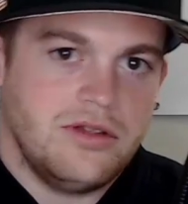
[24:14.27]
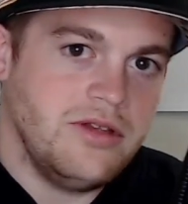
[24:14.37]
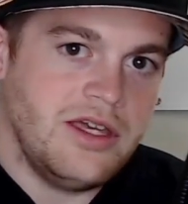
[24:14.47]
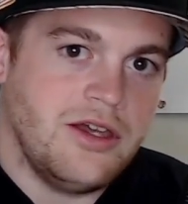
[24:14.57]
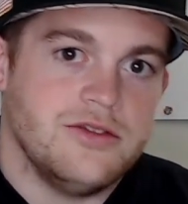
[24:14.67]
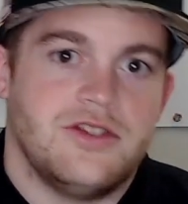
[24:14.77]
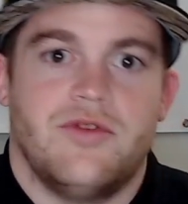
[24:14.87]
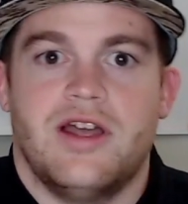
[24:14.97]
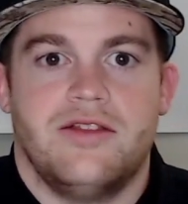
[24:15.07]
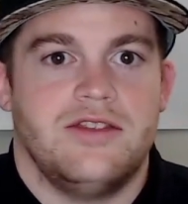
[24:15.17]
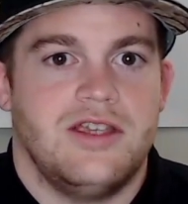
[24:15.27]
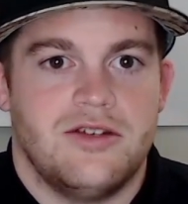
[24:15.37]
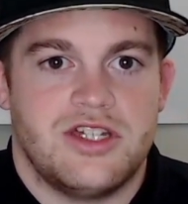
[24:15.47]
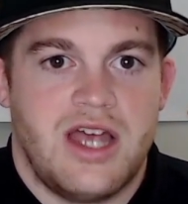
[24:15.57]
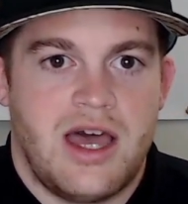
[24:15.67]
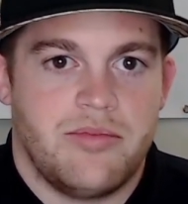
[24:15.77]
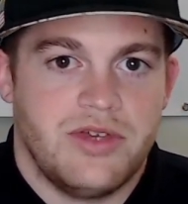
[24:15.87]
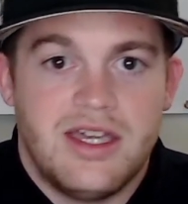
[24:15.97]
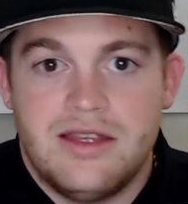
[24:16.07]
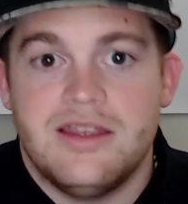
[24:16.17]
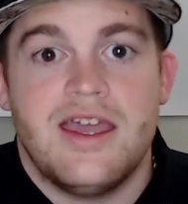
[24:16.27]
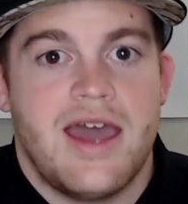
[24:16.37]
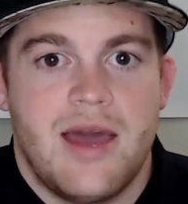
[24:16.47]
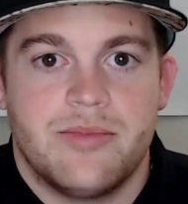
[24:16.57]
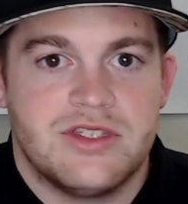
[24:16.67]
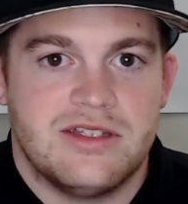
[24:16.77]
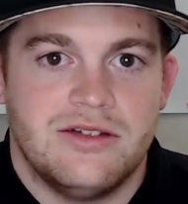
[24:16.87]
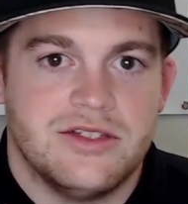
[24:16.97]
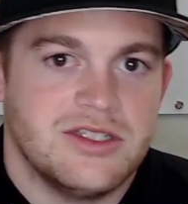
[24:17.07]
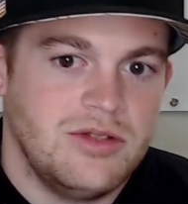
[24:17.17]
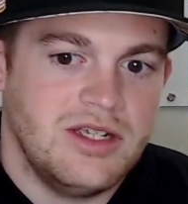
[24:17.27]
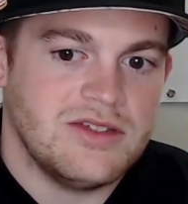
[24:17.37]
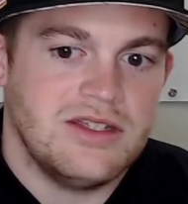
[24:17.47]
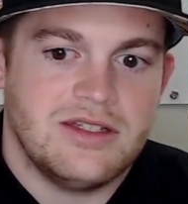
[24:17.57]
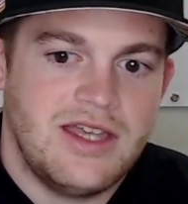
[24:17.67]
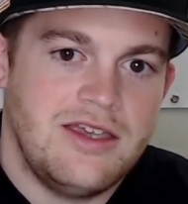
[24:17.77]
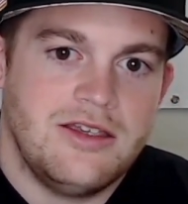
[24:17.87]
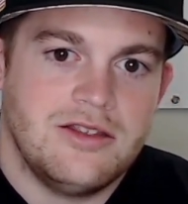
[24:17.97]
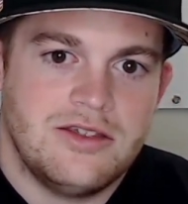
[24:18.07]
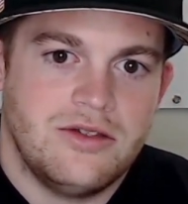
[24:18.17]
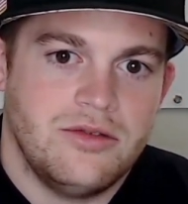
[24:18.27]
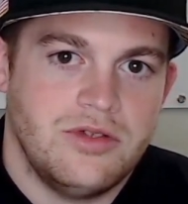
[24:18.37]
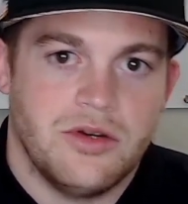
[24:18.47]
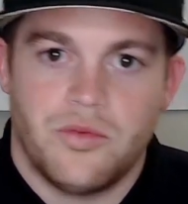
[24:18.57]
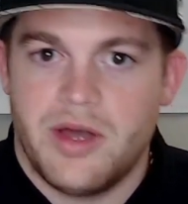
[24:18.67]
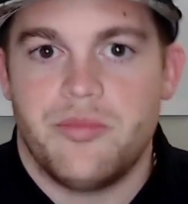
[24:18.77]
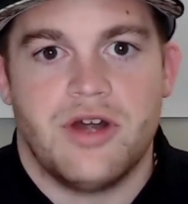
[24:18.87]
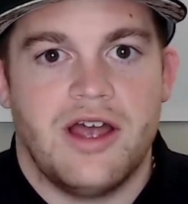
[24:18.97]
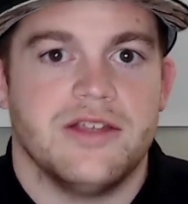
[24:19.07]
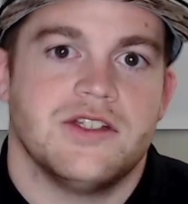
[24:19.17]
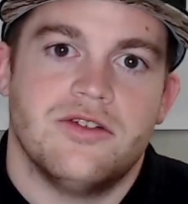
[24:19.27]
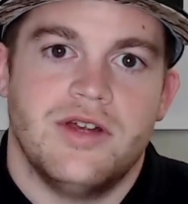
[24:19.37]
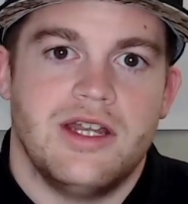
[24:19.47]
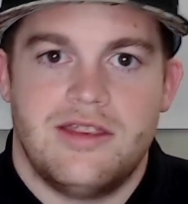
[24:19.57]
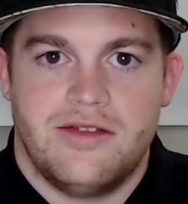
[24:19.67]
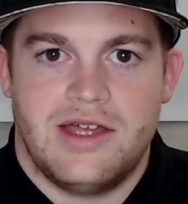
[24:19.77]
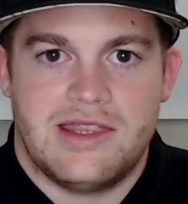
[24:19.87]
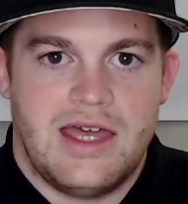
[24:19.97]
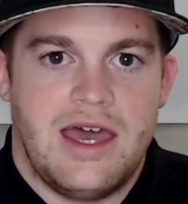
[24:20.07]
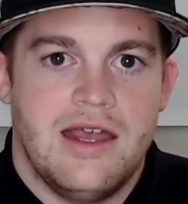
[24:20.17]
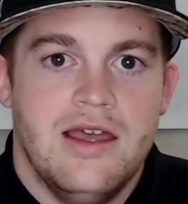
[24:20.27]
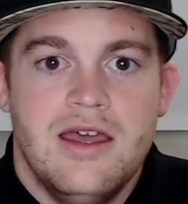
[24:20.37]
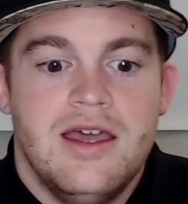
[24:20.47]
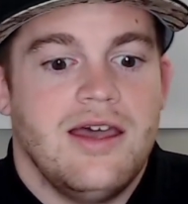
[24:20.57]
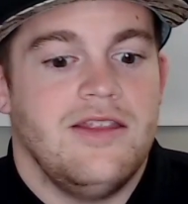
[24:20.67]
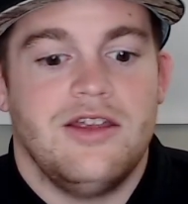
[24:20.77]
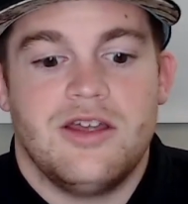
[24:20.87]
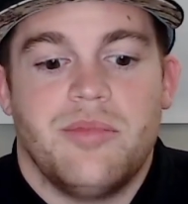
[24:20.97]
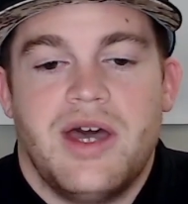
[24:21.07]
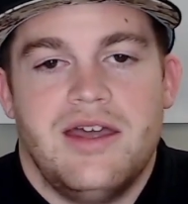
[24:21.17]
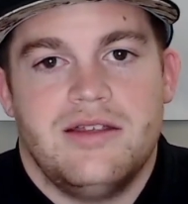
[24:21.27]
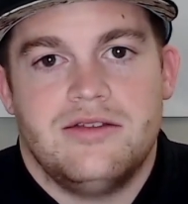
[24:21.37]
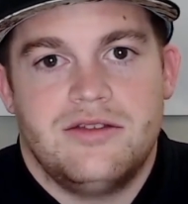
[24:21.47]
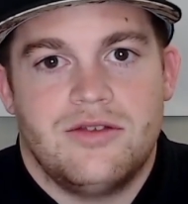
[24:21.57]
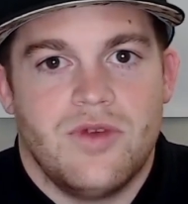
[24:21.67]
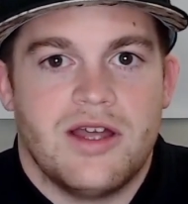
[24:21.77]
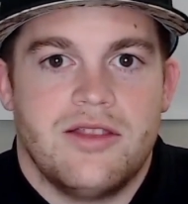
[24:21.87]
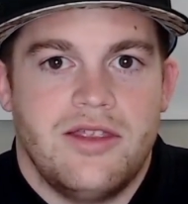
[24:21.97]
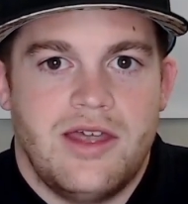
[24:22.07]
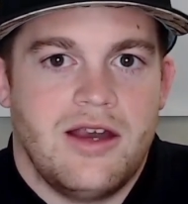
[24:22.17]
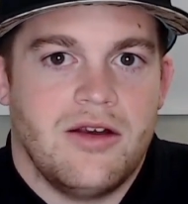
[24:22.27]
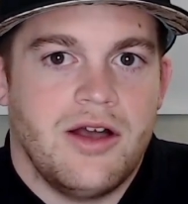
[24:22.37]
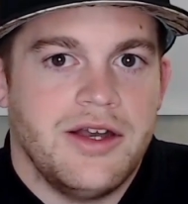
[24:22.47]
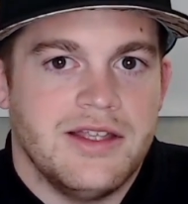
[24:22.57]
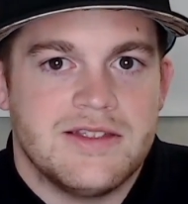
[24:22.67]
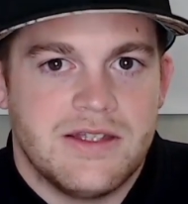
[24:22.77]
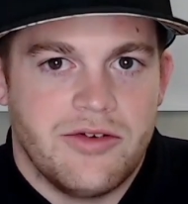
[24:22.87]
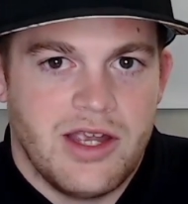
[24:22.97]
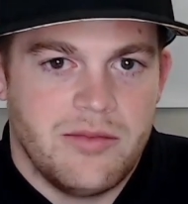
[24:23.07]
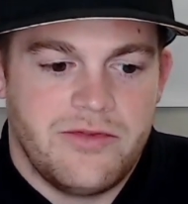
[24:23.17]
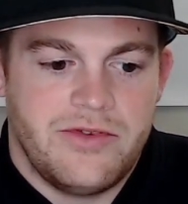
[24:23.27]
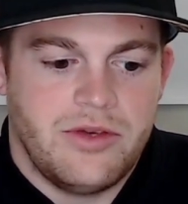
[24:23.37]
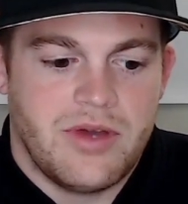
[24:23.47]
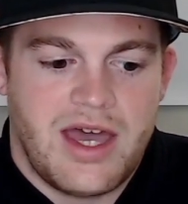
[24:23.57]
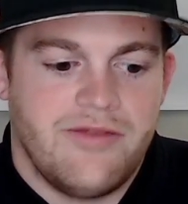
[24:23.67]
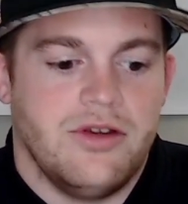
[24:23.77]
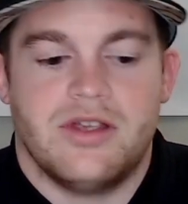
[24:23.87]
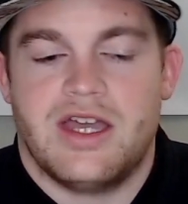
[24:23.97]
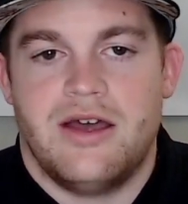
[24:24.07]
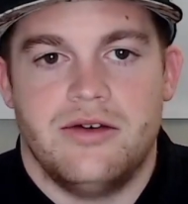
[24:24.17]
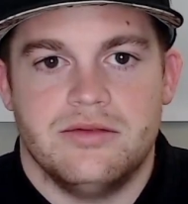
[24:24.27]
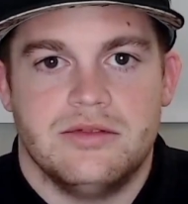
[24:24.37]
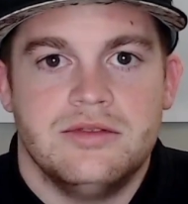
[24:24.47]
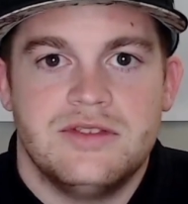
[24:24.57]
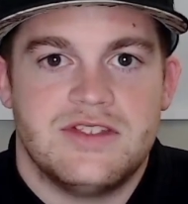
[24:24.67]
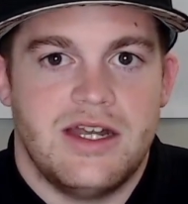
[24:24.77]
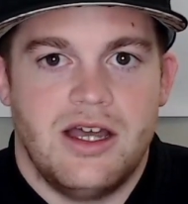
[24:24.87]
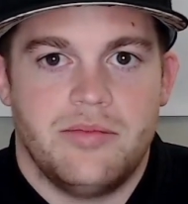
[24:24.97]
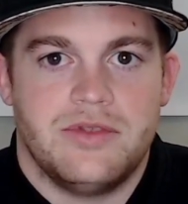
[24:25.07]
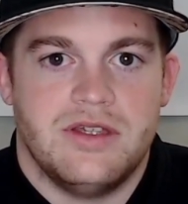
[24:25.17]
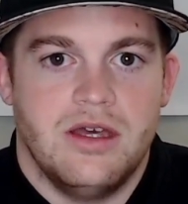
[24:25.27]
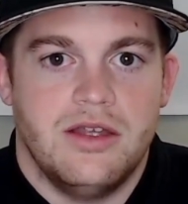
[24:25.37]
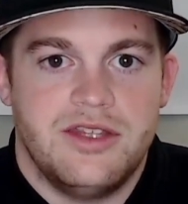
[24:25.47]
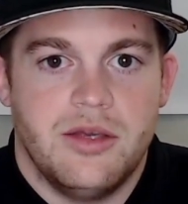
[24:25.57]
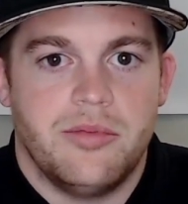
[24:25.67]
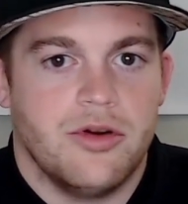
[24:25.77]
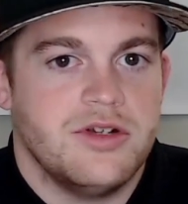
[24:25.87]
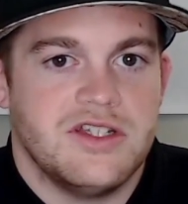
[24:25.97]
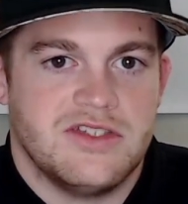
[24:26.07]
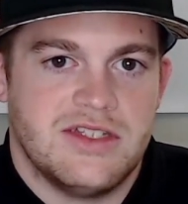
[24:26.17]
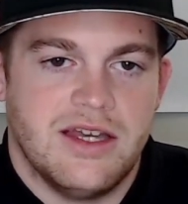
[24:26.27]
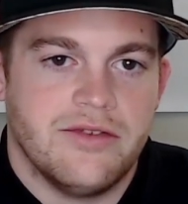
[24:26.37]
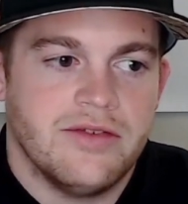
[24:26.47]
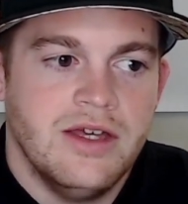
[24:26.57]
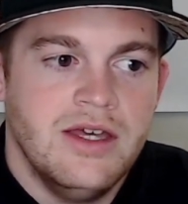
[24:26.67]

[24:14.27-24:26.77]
It goes directly to your shop in the app still, so it doesn't take you to your web browser or anything like that. And then you can buy it directly there on Instagram if you have your account set up to purchase stuff.